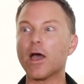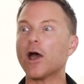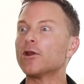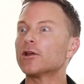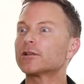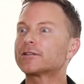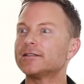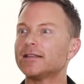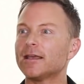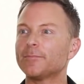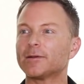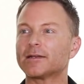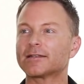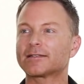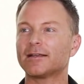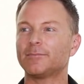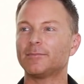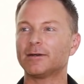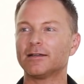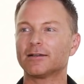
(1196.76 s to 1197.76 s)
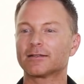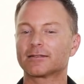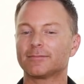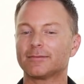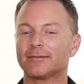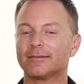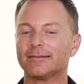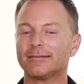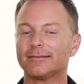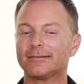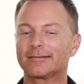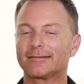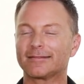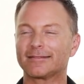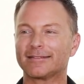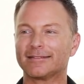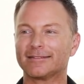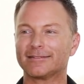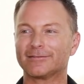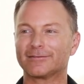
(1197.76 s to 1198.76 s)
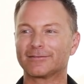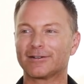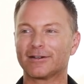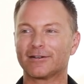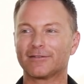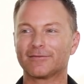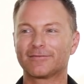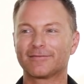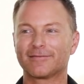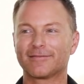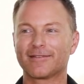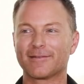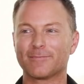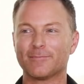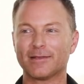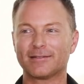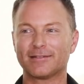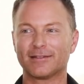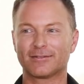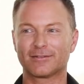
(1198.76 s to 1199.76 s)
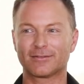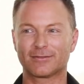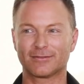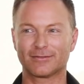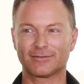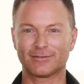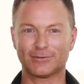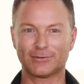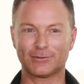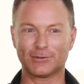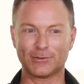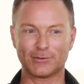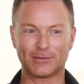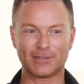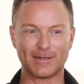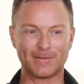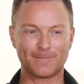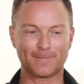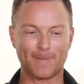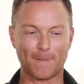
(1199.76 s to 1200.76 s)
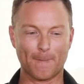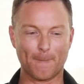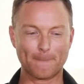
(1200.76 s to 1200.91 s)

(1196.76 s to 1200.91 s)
No, not to them, but to someone else. And then the little kind of message to Tim.